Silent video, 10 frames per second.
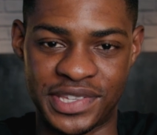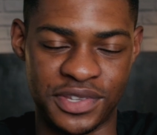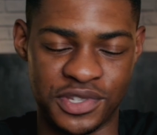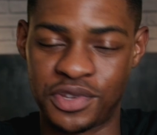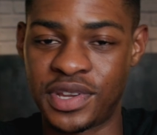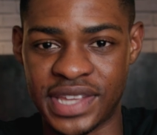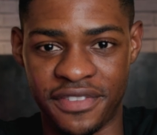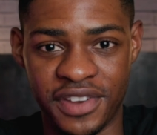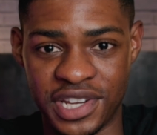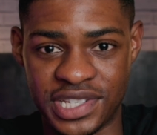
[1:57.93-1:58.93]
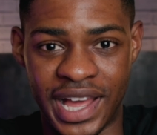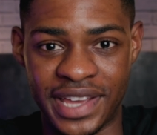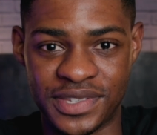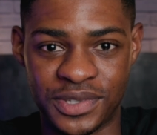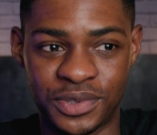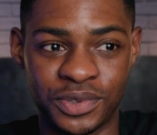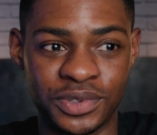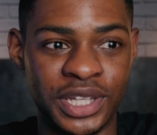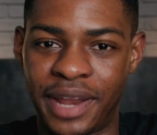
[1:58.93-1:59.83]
So as soon as I finished high school,